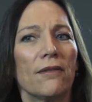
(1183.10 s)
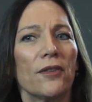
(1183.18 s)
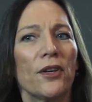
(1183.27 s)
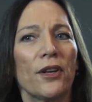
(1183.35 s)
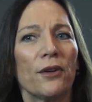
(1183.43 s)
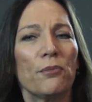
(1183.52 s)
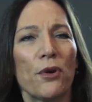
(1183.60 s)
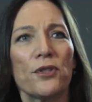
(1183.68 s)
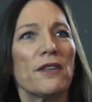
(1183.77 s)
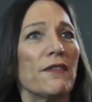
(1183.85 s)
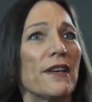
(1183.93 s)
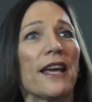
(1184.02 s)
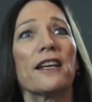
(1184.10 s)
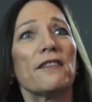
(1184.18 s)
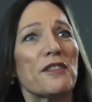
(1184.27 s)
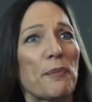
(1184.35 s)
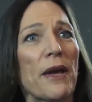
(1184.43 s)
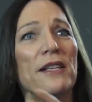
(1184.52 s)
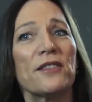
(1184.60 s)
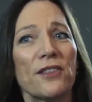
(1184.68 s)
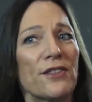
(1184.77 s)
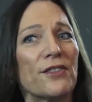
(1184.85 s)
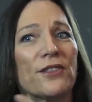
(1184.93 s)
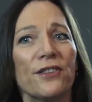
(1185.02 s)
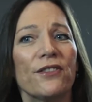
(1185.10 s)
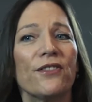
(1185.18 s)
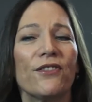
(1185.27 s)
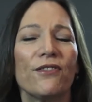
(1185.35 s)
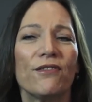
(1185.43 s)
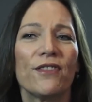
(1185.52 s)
you know, positive and negative spaces and